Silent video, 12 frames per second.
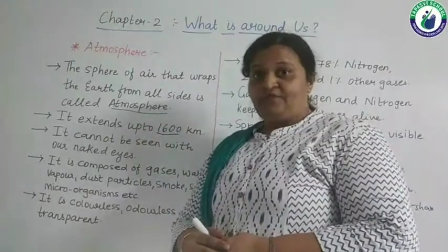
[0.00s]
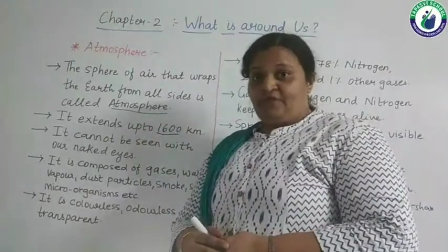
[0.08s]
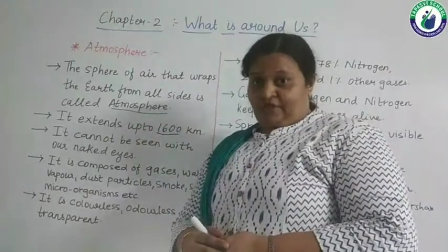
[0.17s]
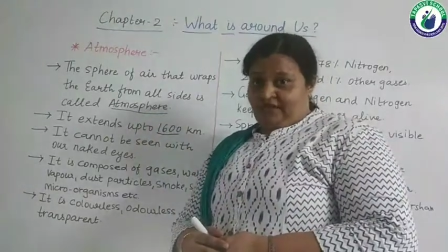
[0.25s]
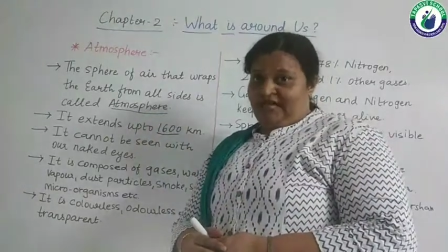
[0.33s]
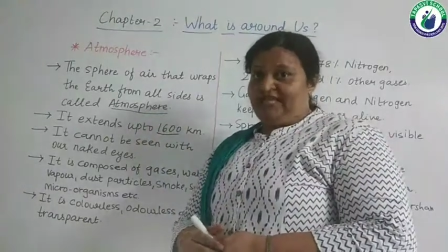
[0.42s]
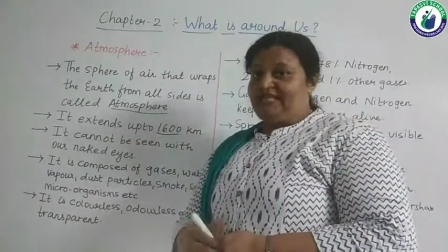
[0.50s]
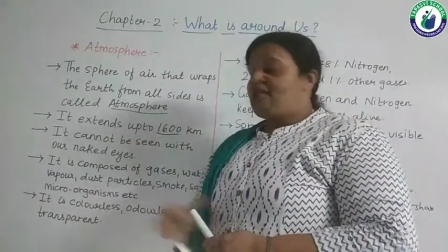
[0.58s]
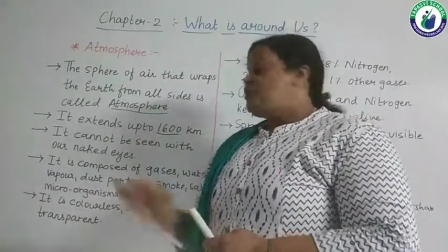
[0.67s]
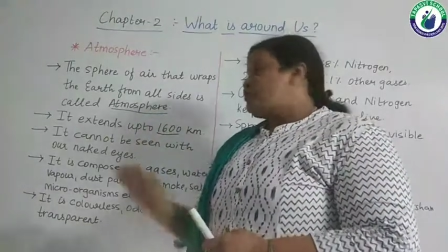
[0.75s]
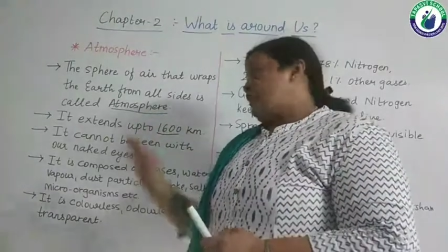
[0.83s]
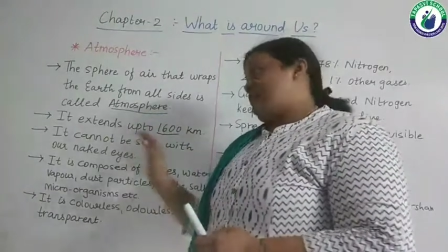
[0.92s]
Right?
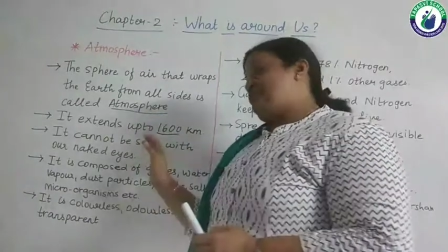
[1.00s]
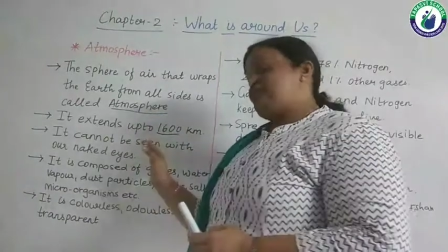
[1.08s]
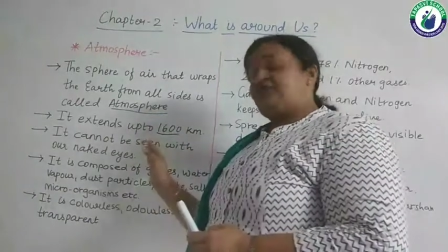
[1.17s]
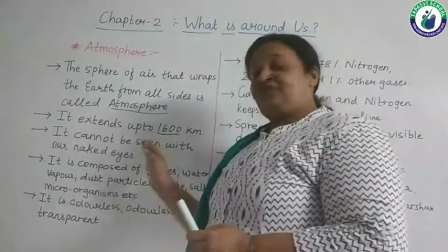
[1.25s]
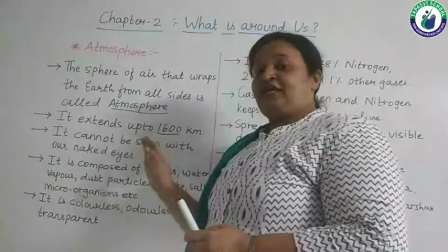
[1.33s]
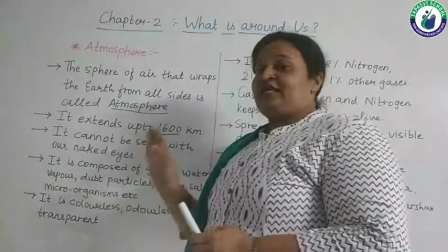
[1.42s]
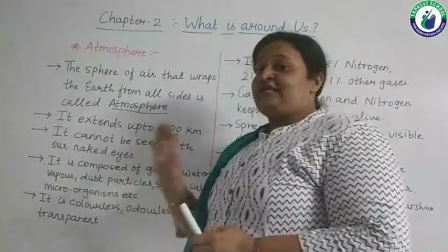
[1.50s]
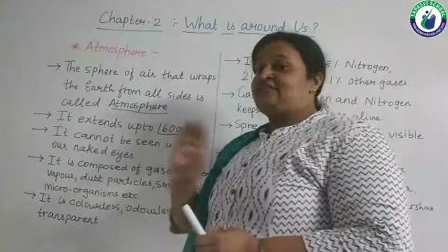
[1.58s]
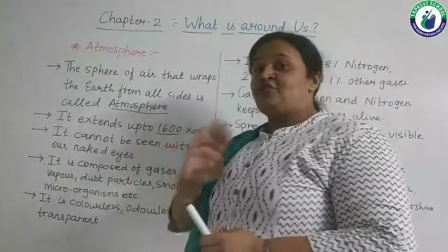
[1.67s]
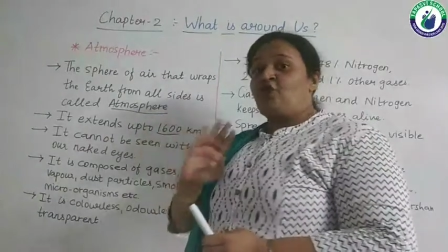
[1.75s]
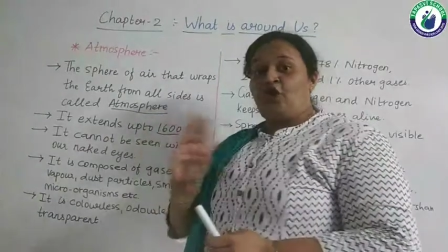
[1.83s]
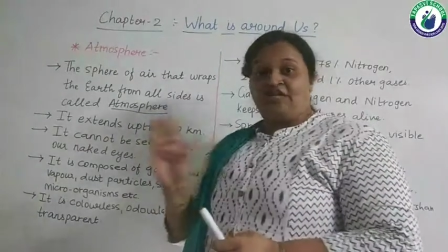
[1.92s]
So atmosphere is
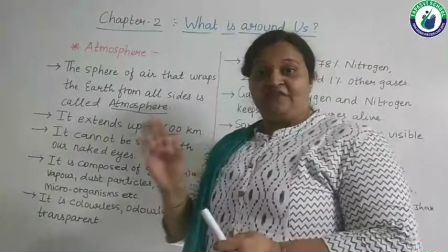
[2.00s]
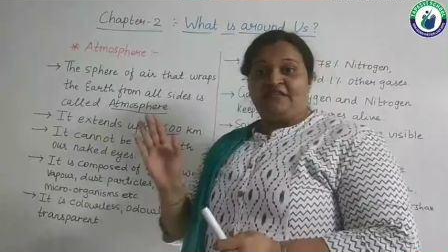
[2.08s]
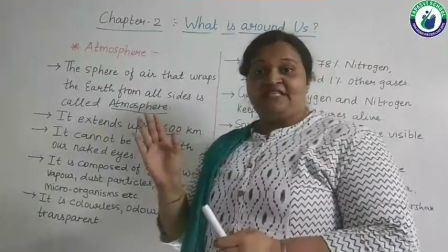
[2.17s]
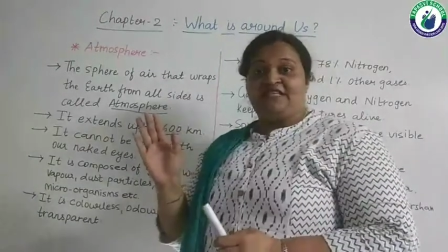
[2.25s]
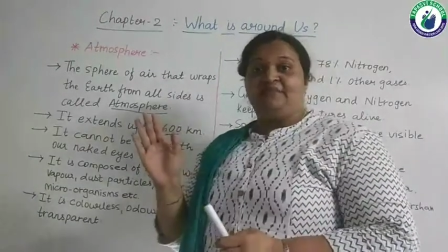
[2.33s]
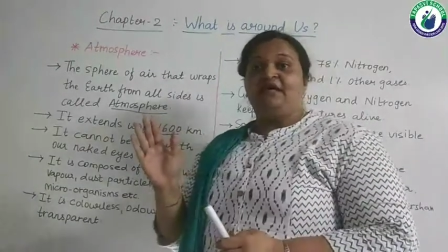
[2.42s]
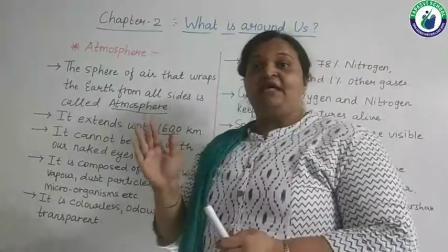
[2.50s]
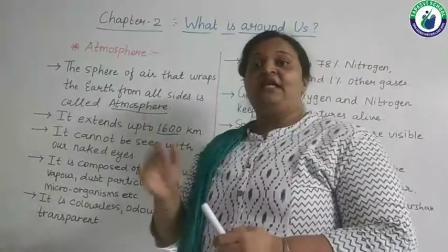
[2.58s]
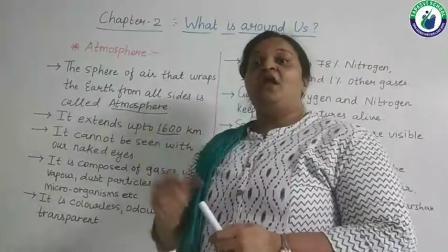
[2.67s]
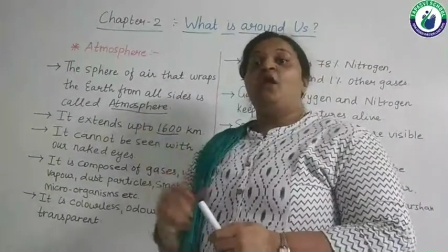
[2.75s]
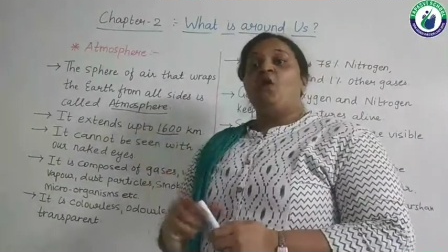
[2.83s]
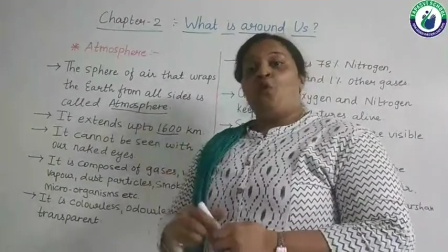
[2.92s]
not visible
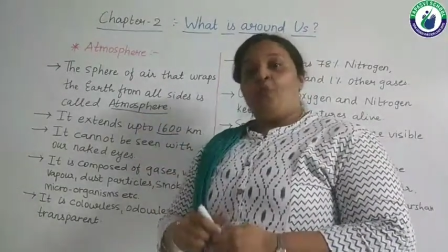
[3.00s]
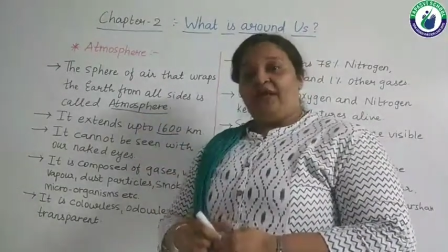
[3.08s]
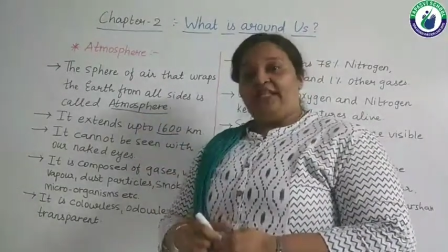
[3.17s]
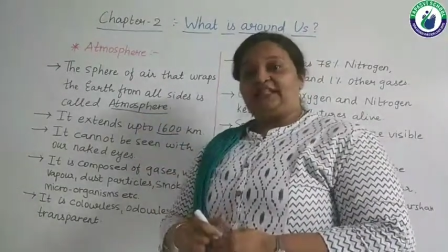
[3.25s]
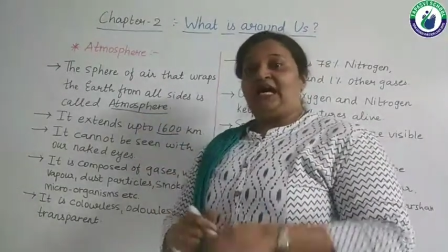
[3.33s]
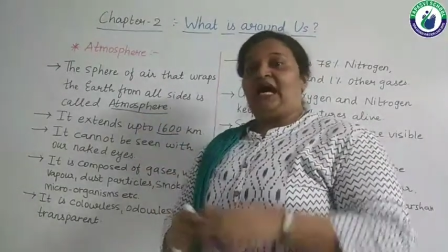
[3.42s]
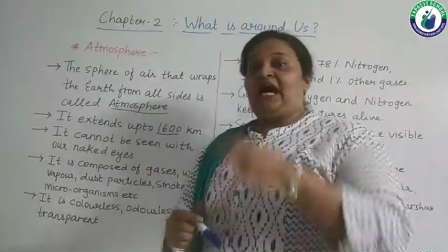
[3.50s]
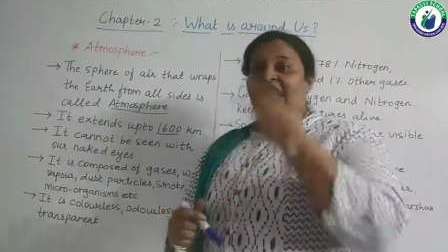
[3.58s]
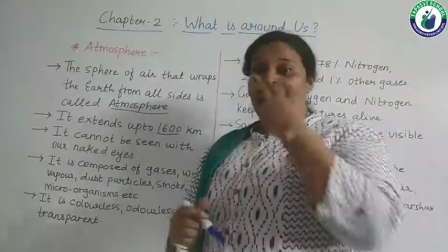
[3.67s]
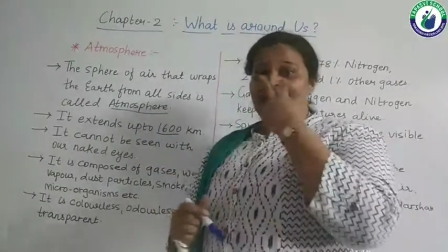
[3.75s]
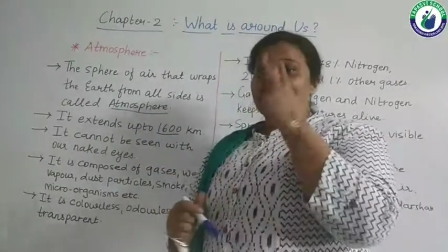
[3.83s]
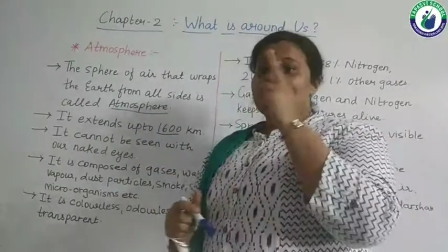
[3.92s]
with
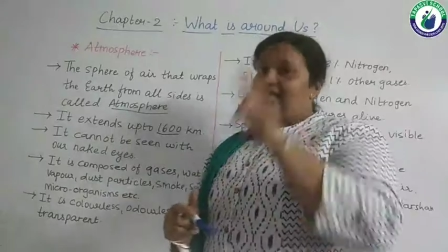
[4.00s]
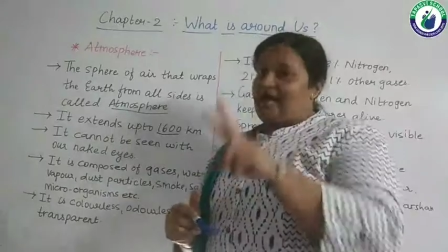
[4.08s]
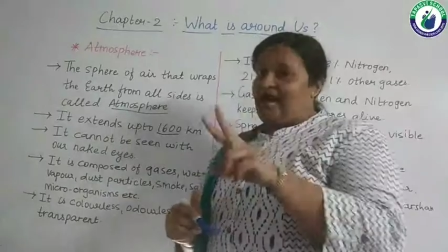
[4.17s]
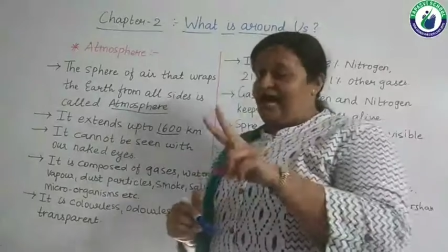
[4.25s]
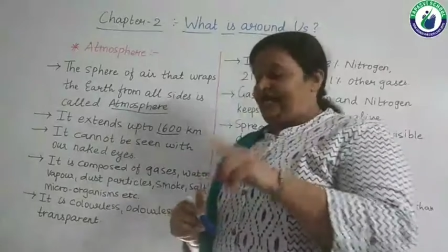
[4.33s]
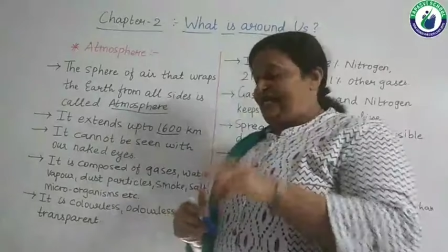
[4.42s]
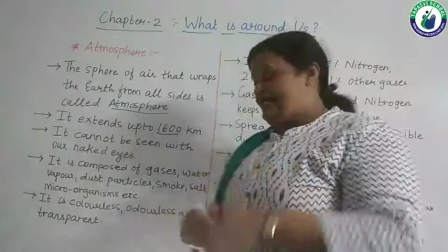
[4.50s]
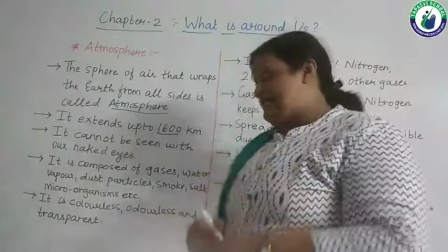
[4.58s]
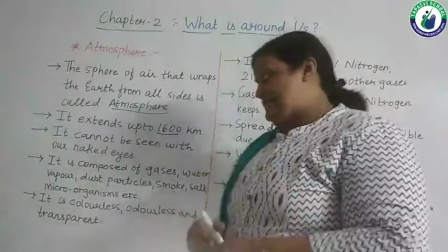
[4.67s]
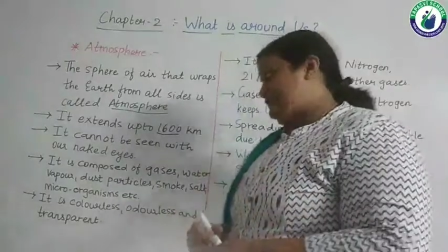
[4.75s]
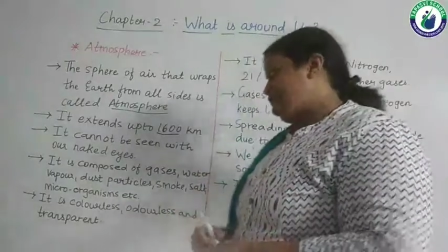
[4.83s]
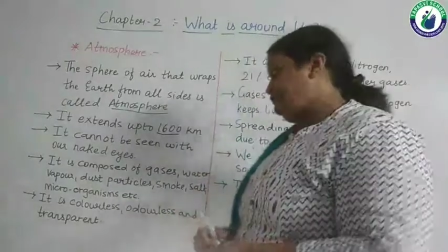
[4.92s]
our
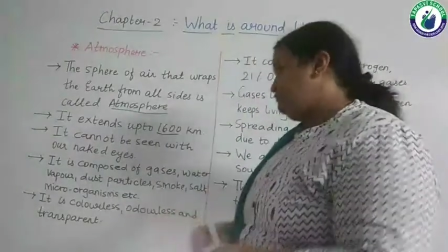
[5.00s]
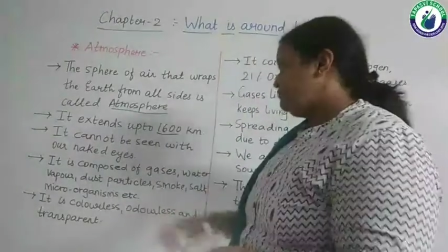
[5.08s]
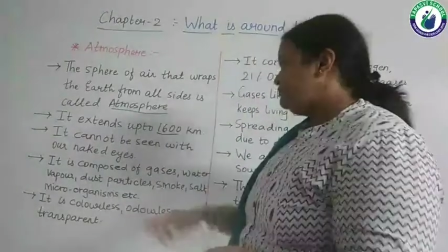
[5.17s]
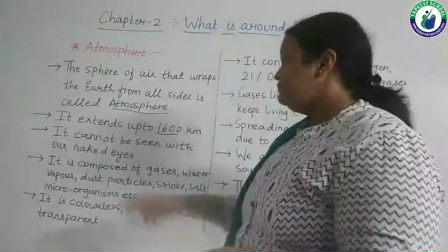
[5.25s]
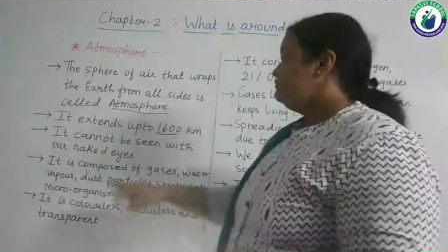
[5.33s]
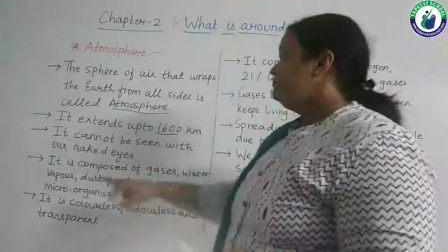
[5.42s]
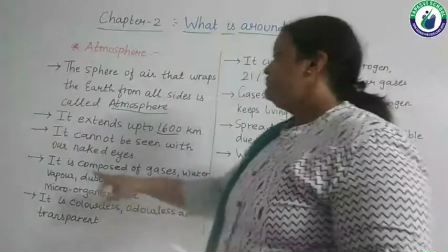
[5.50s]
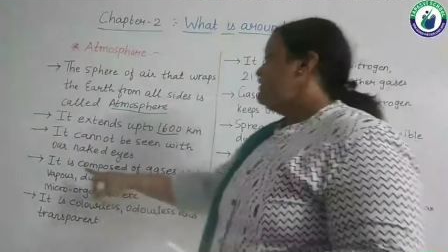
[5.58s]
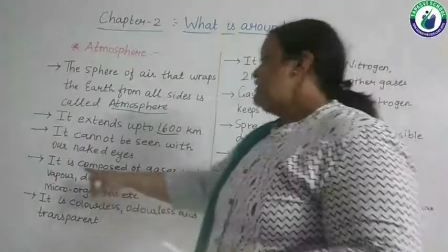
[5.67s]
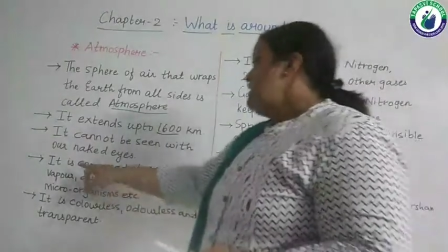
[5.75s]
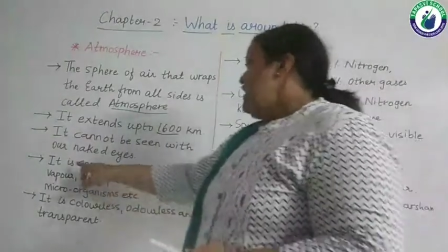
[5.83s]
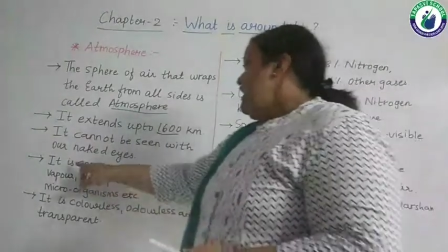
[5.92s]
eyes.
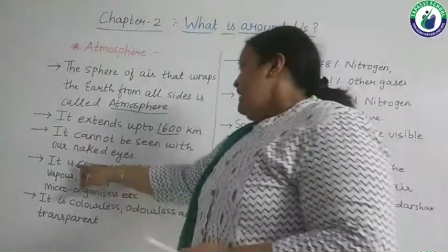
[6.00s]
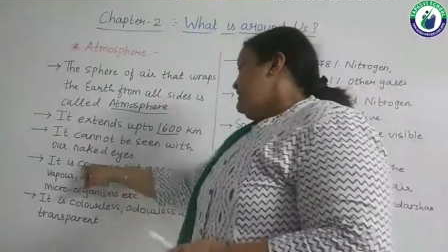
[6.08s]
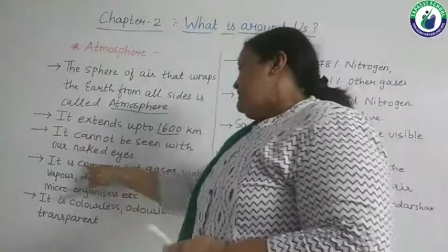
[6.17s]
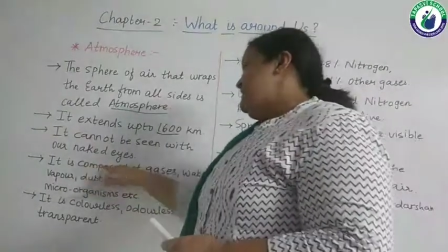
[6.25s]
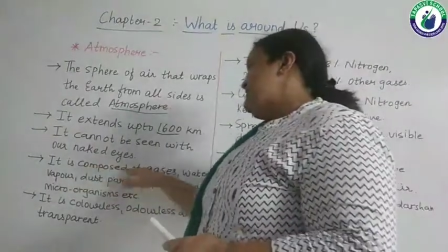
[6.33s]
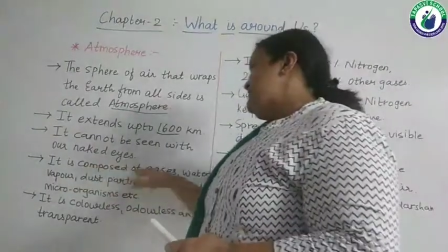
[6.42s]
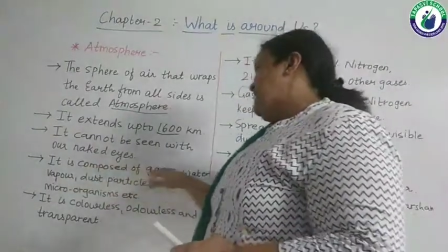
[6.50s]
It is